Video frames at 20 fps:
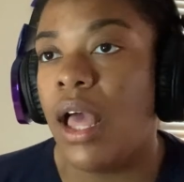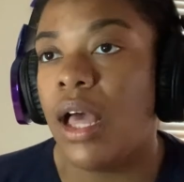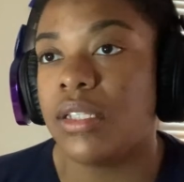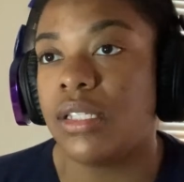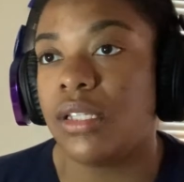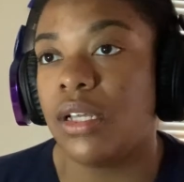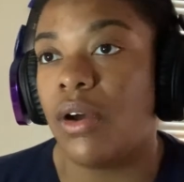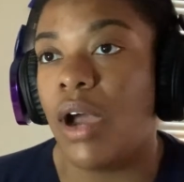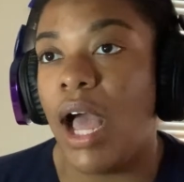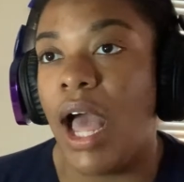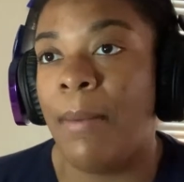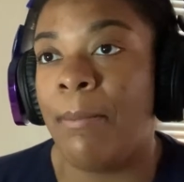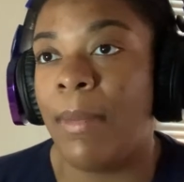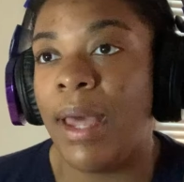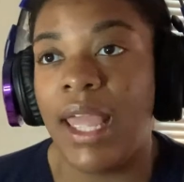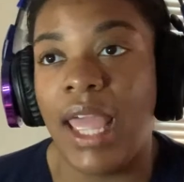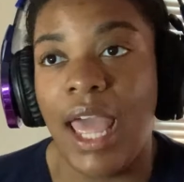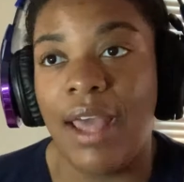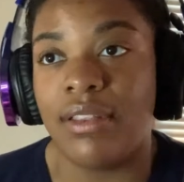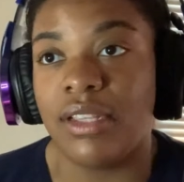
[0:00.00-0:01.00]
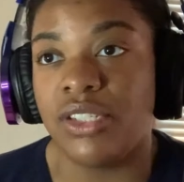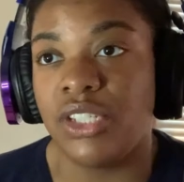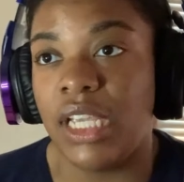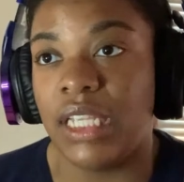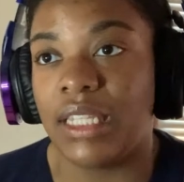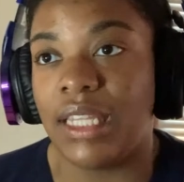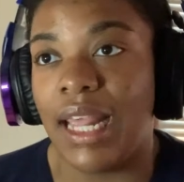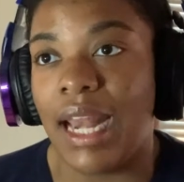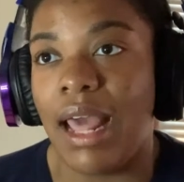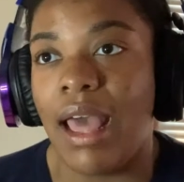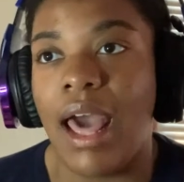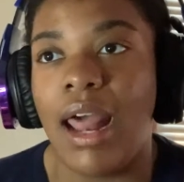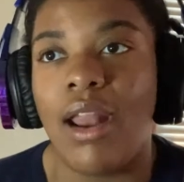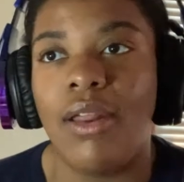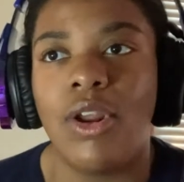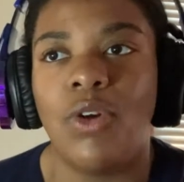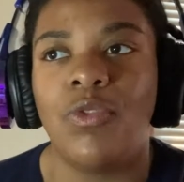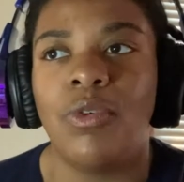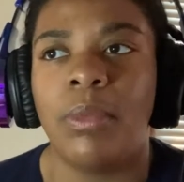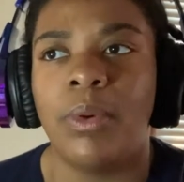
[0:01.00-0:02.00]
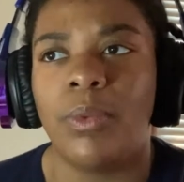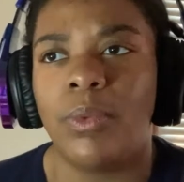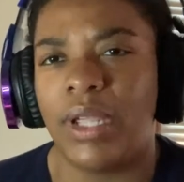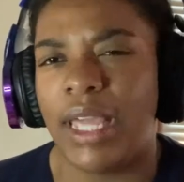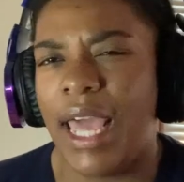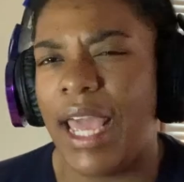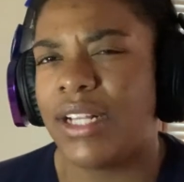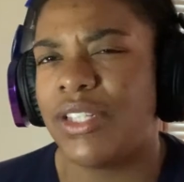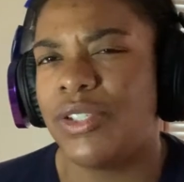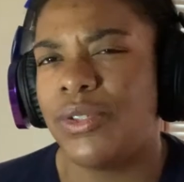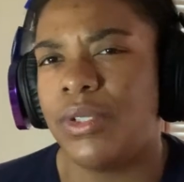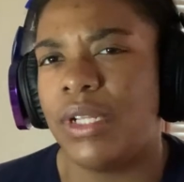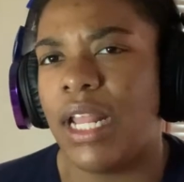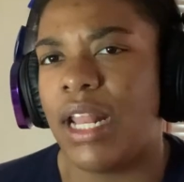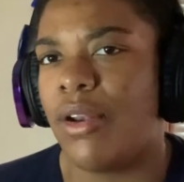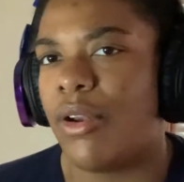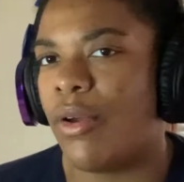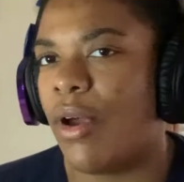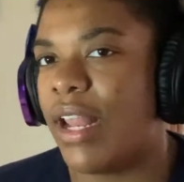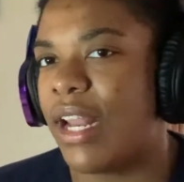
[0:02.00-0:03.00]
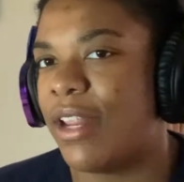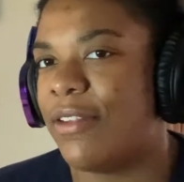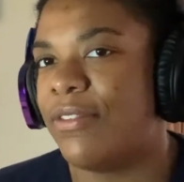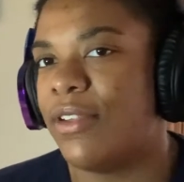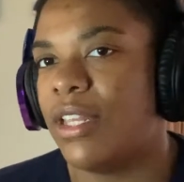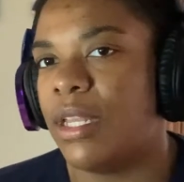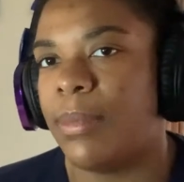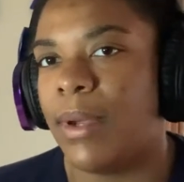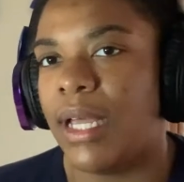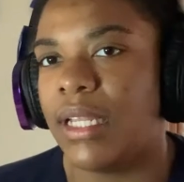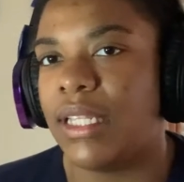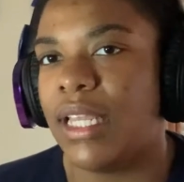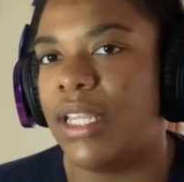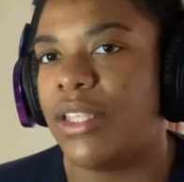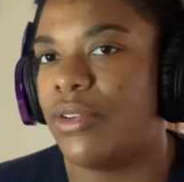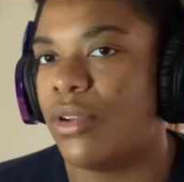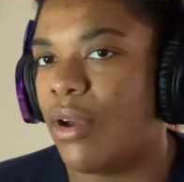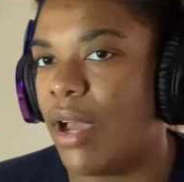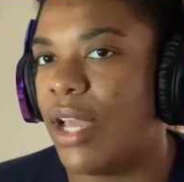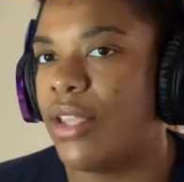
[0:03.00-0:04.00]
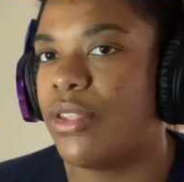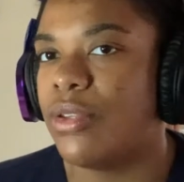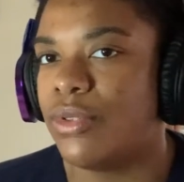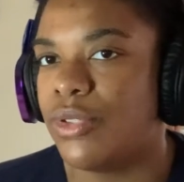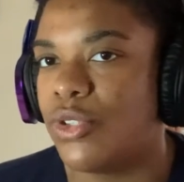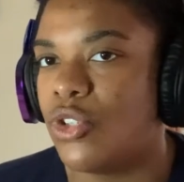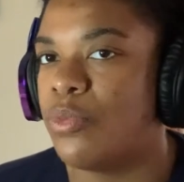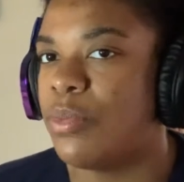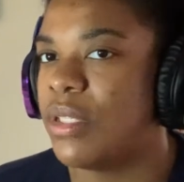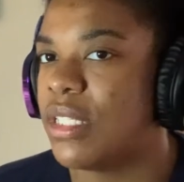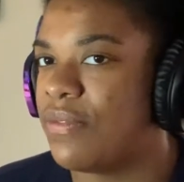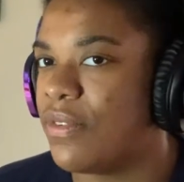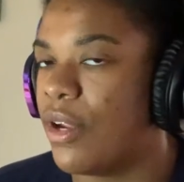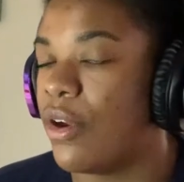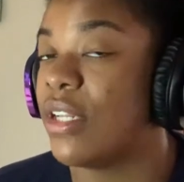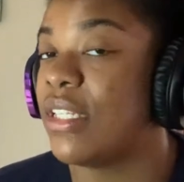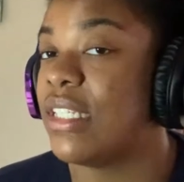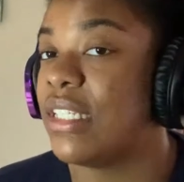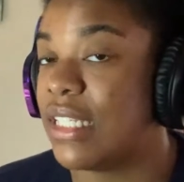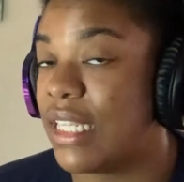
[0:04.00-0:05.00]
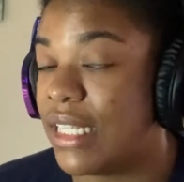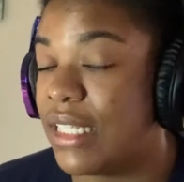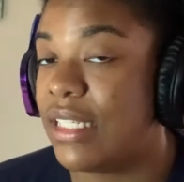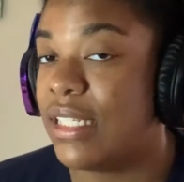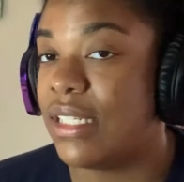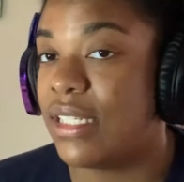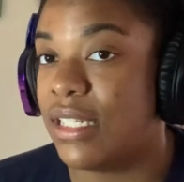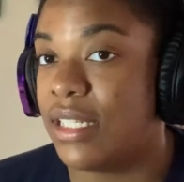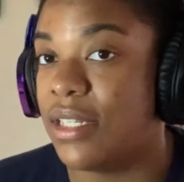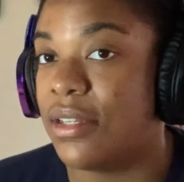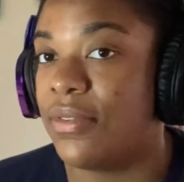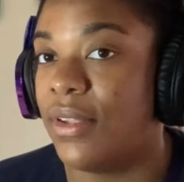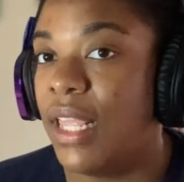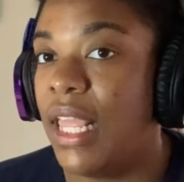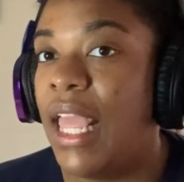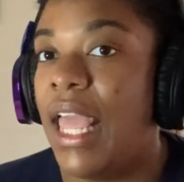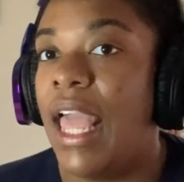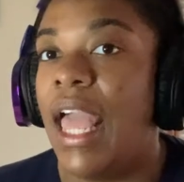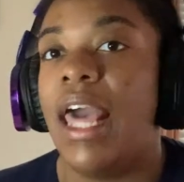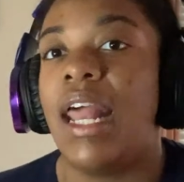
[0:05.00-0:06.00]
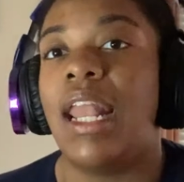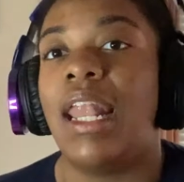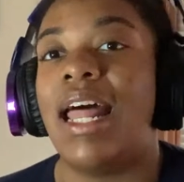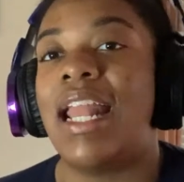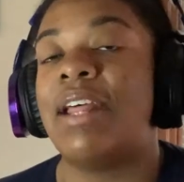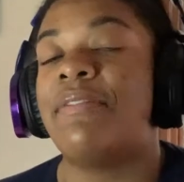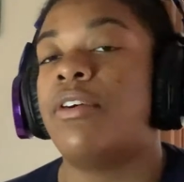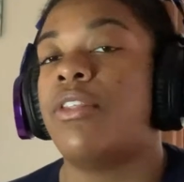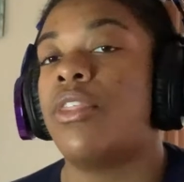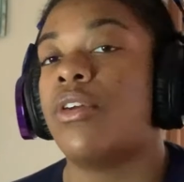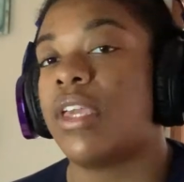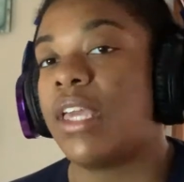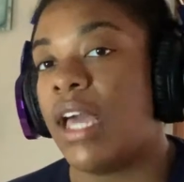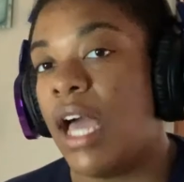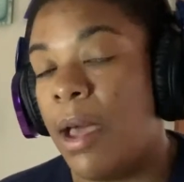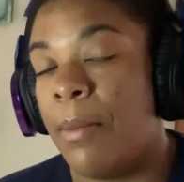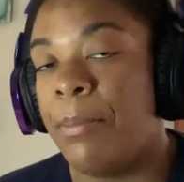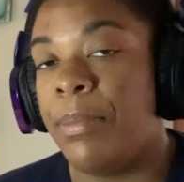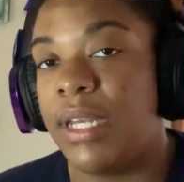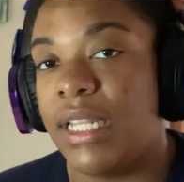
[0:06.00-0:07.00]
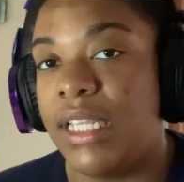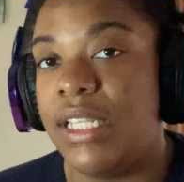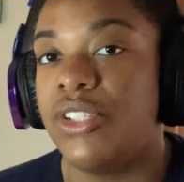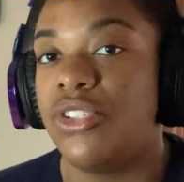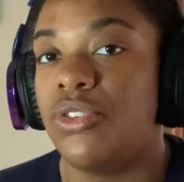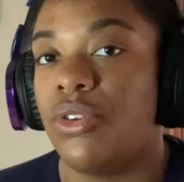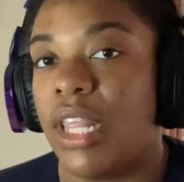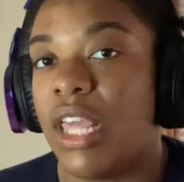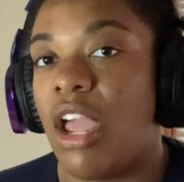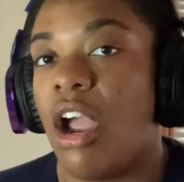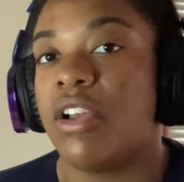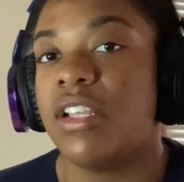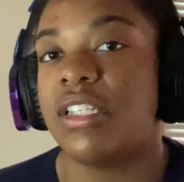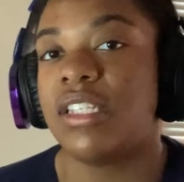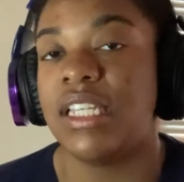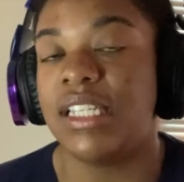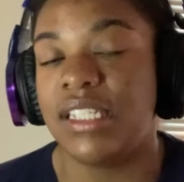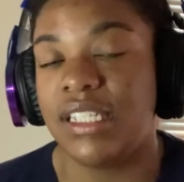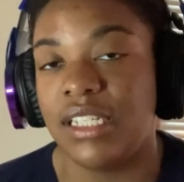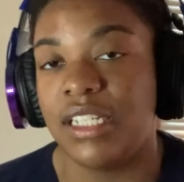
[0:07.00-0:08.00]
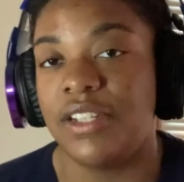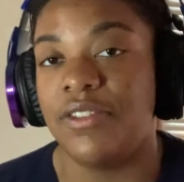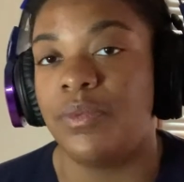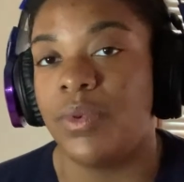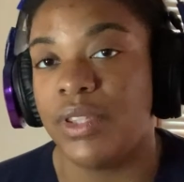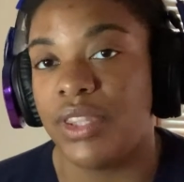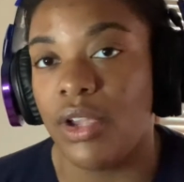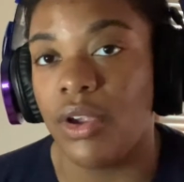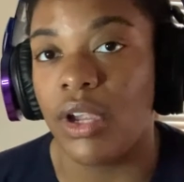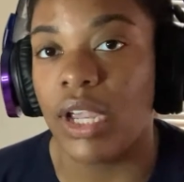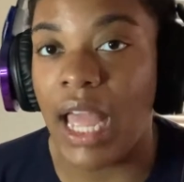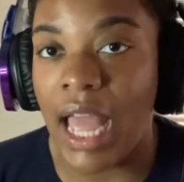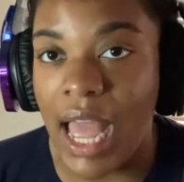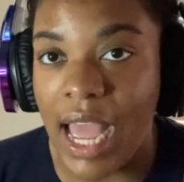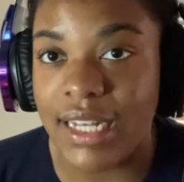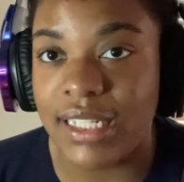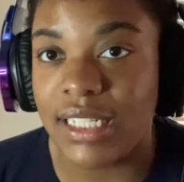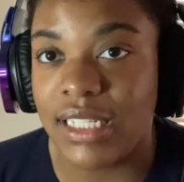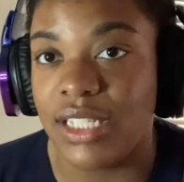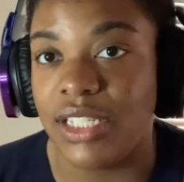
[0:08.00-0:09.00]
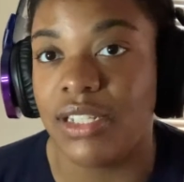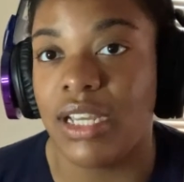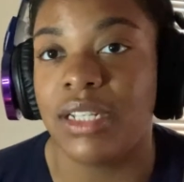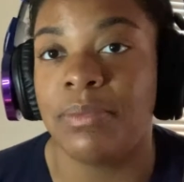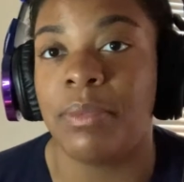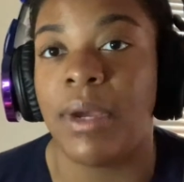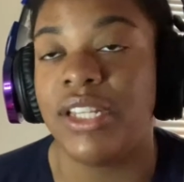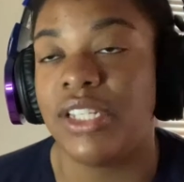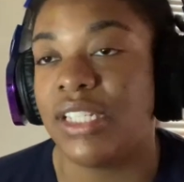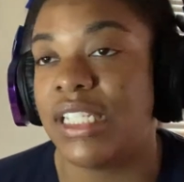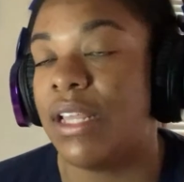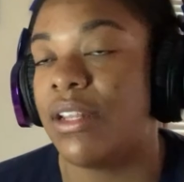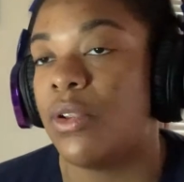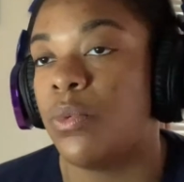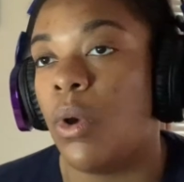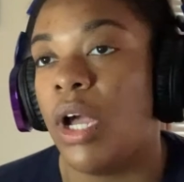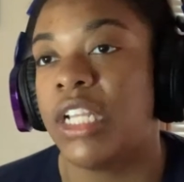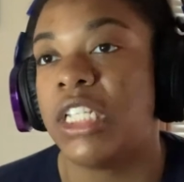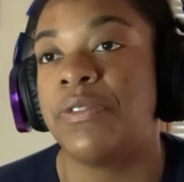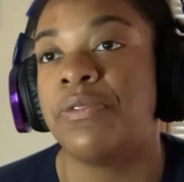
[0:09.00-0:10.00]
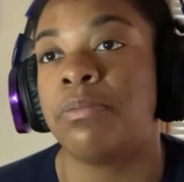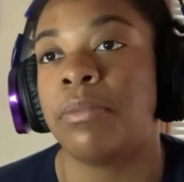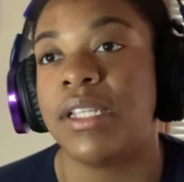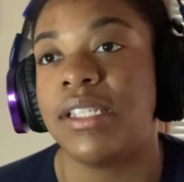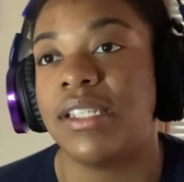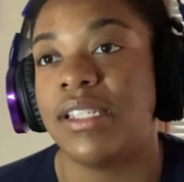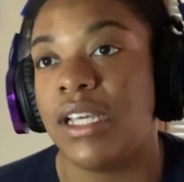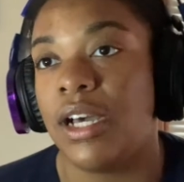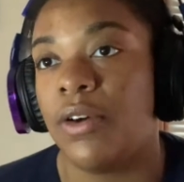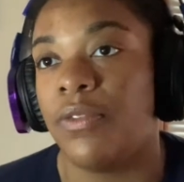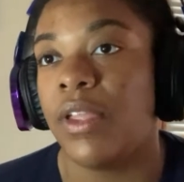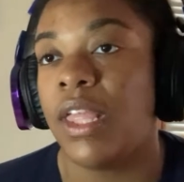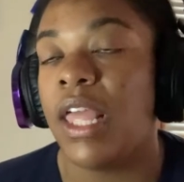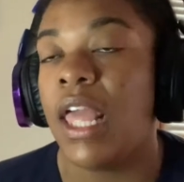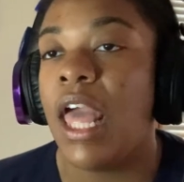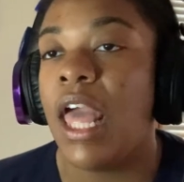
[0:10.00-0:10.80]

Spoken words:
So I might have to check that out. I don't know if I'm gonna react to it. I don't know how they feel about that. You know how YouTube is very sensitive, and a lot of other companies, you know, they are sensitive with their content. So I might just have to watch it for myself.